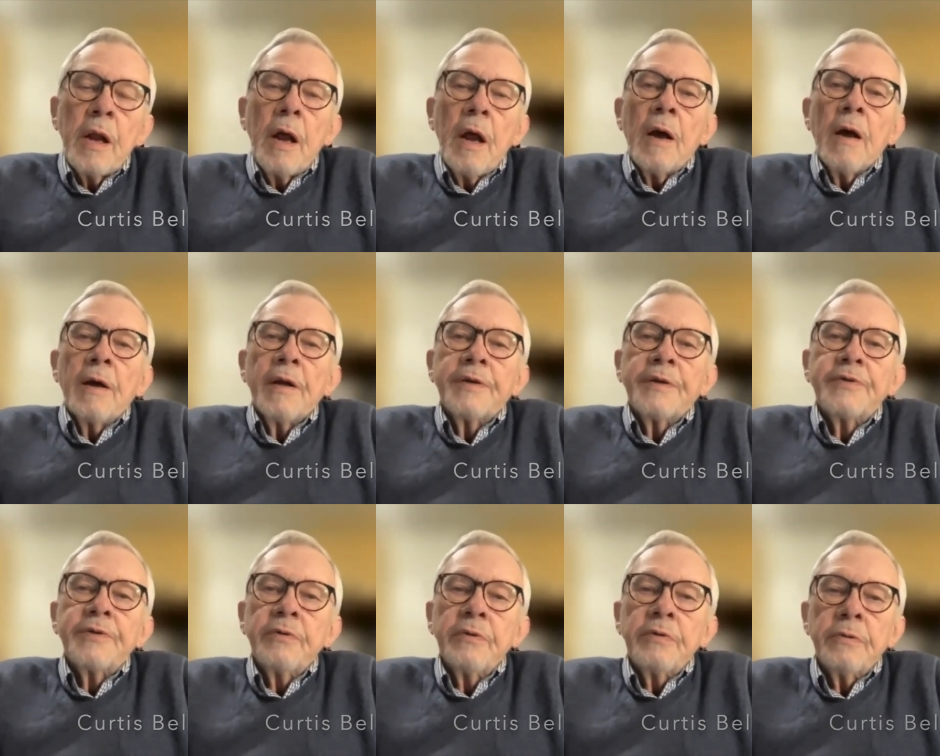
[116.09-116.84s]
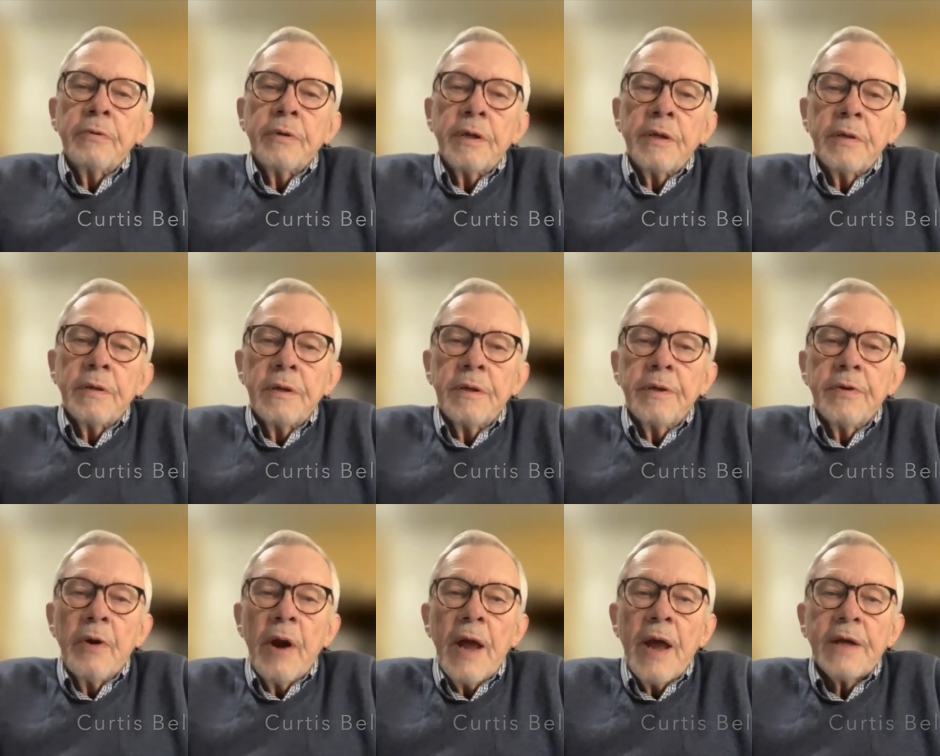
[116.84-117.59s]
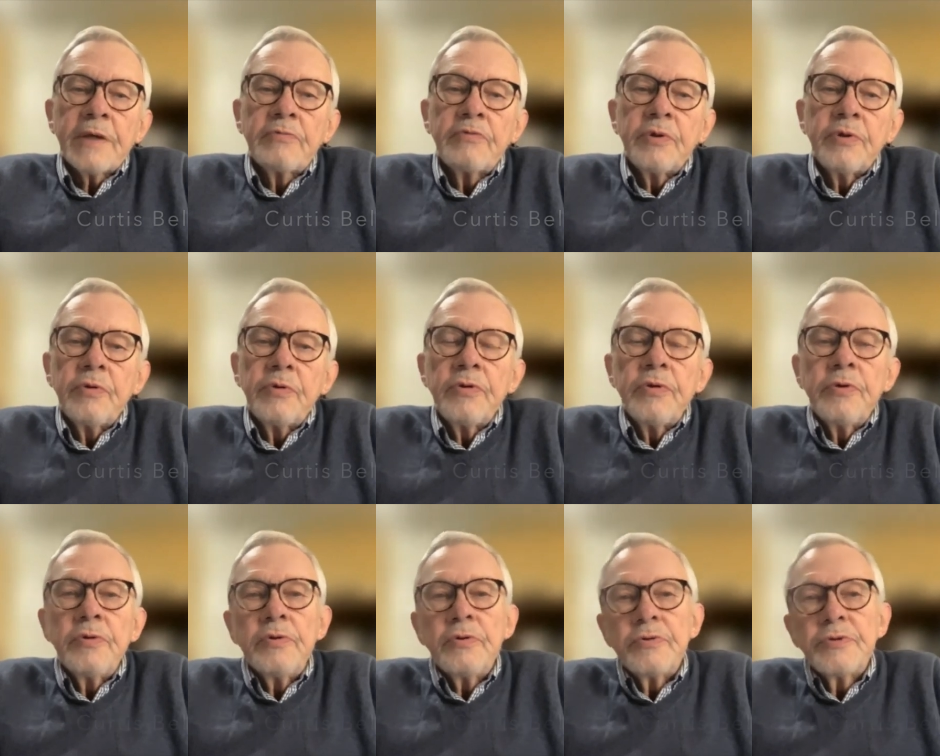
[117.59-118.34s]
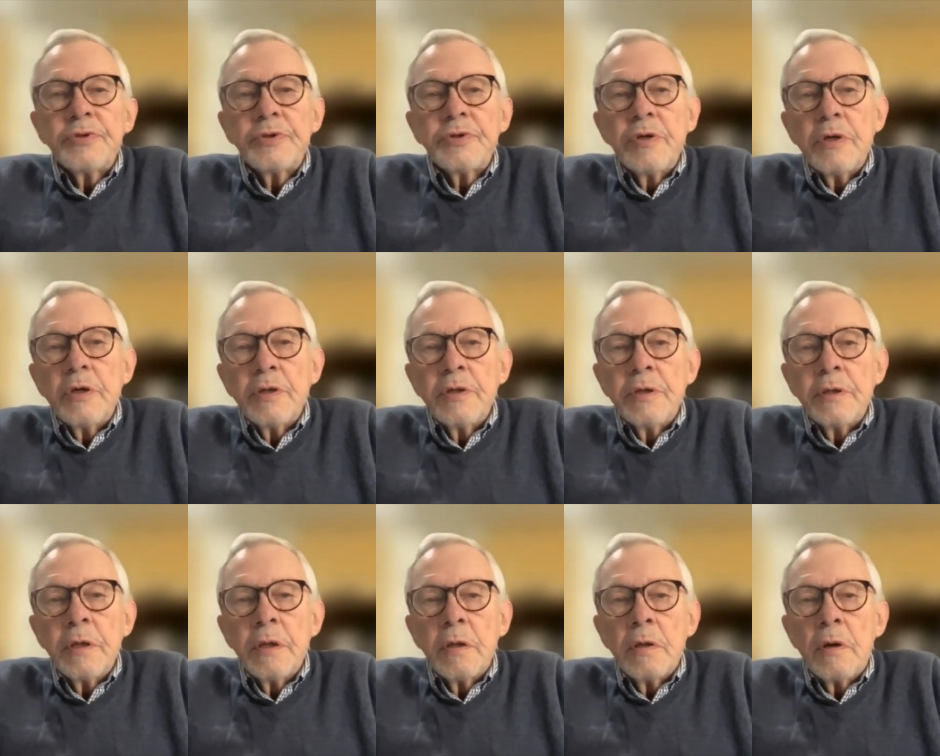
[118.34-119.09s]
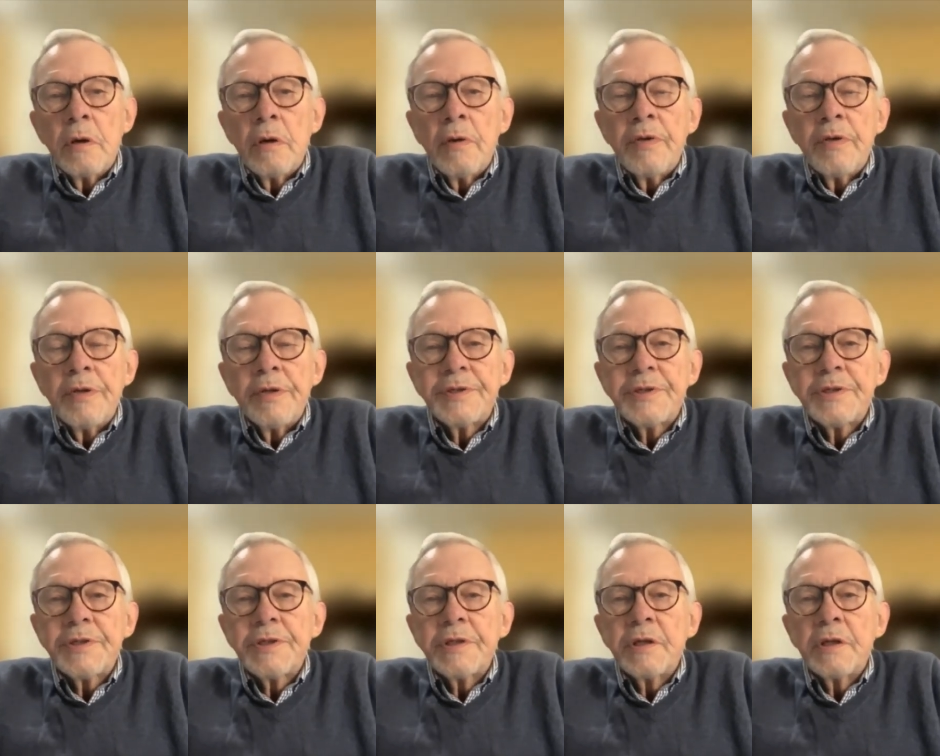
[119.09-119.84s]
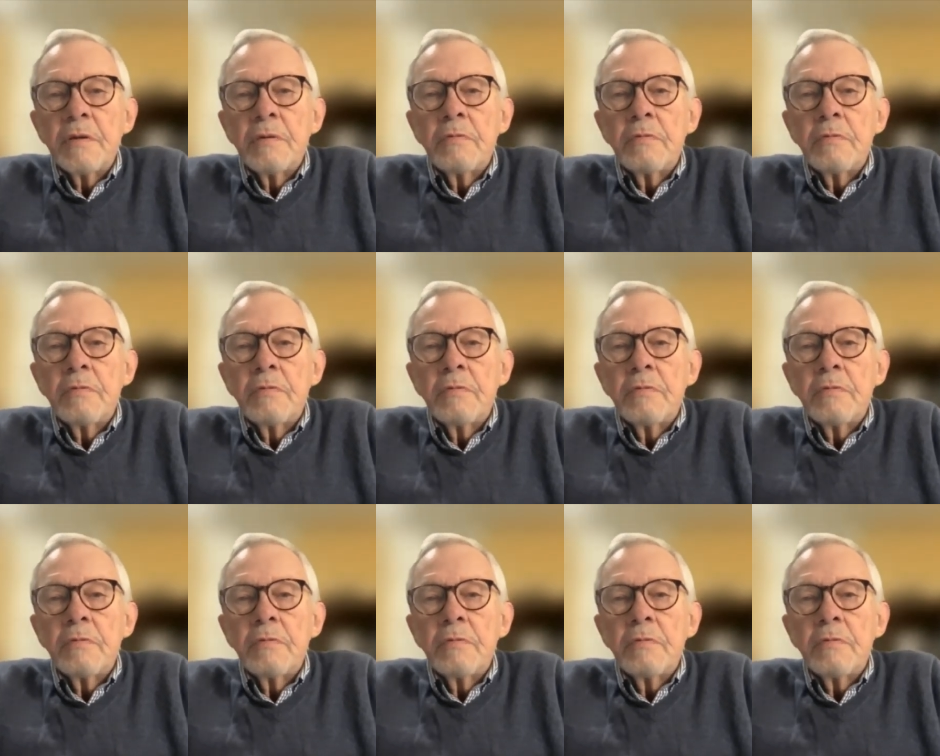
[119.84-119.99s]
uh, to interact with UUs on on this uh,